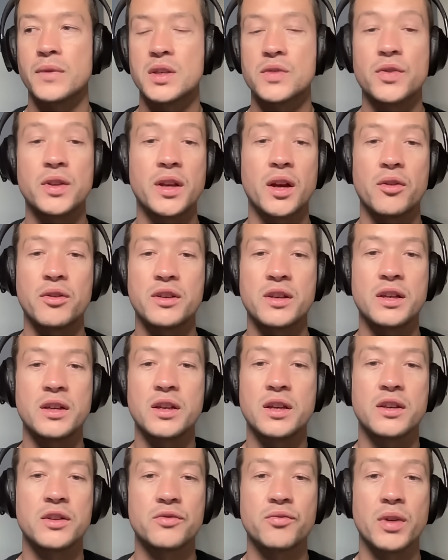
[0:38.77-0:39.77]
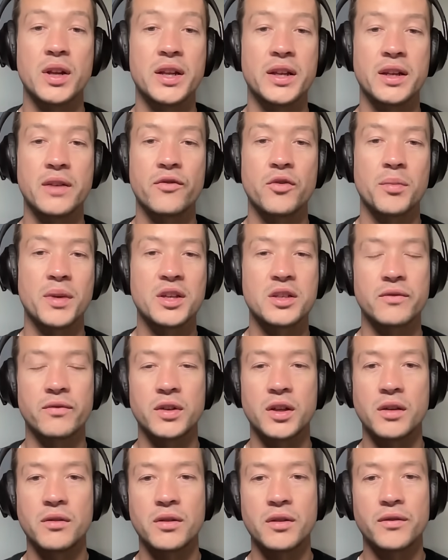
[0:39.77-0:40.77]
This video is really an information
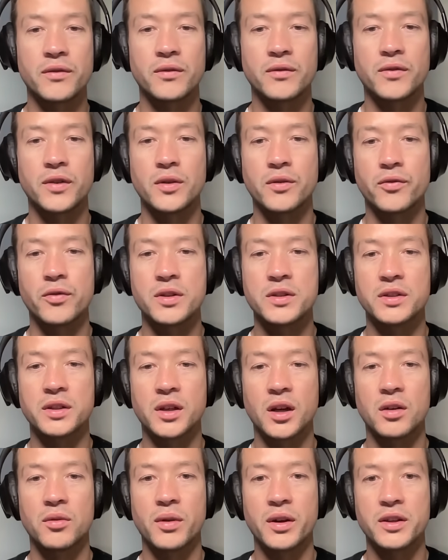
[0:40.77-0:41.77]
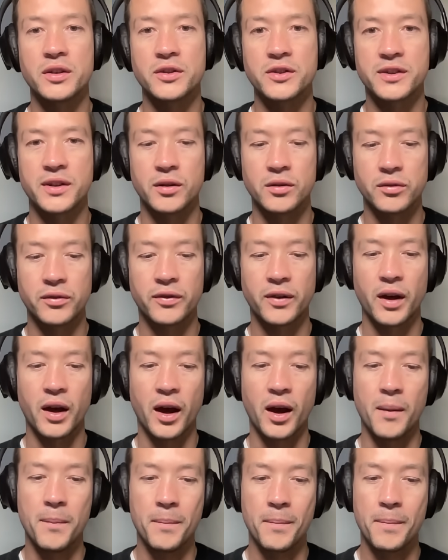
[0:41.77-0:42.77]
video. You feel free to go away yourself
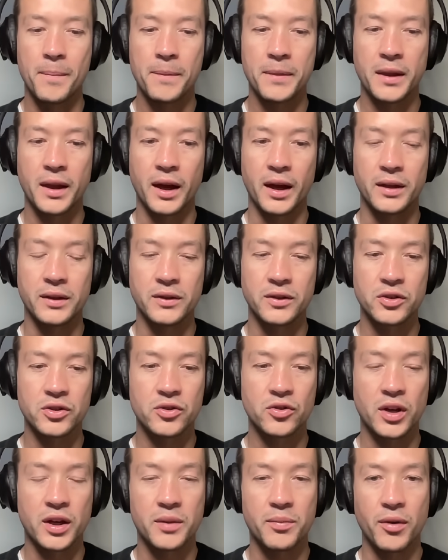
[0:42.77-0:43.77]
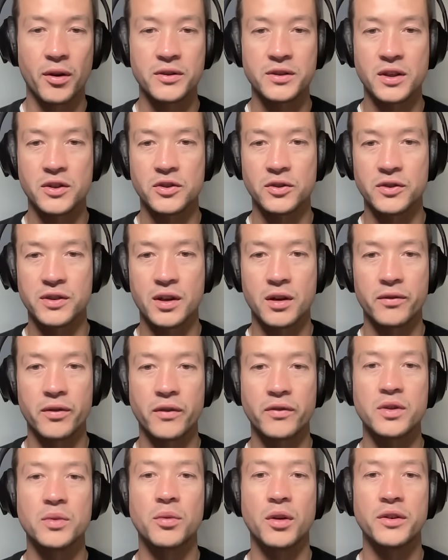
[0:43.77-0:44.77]
and try the process yourself
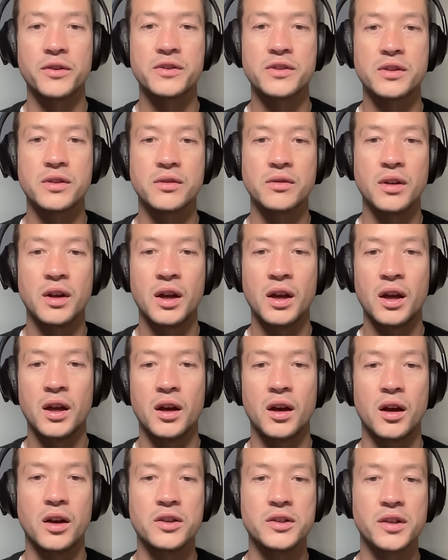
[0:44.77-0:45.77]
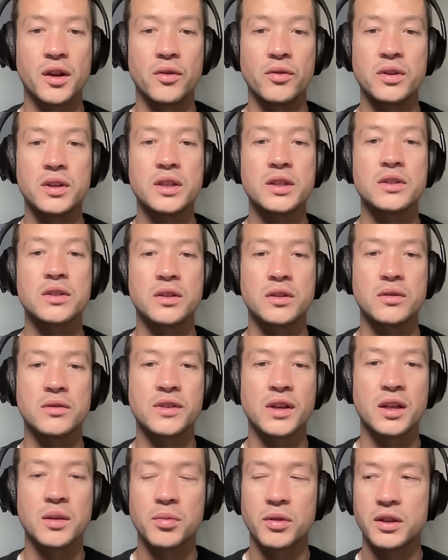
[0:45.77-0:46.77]
if you want to. You don't need to
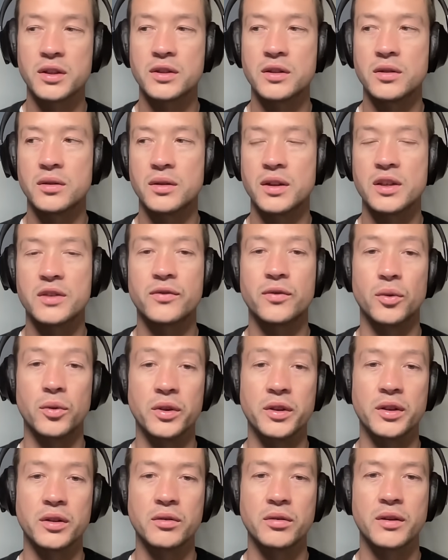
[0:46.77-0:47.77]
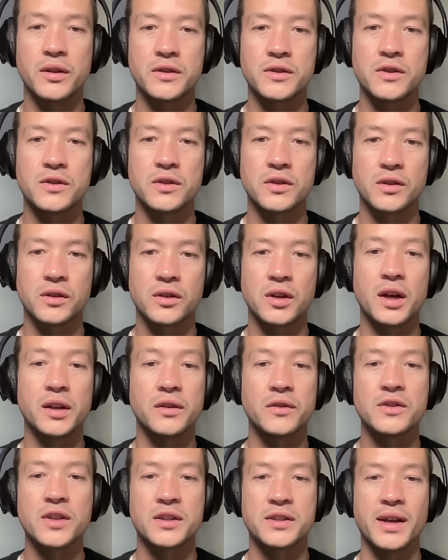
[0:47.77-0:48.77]
use anybody to do this for you. This is just
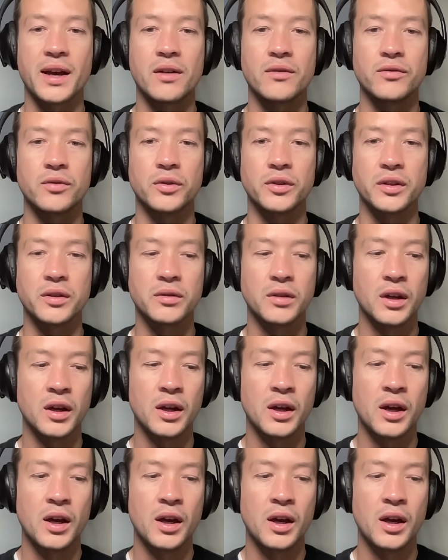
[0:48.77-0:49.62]
kind of set it out for you.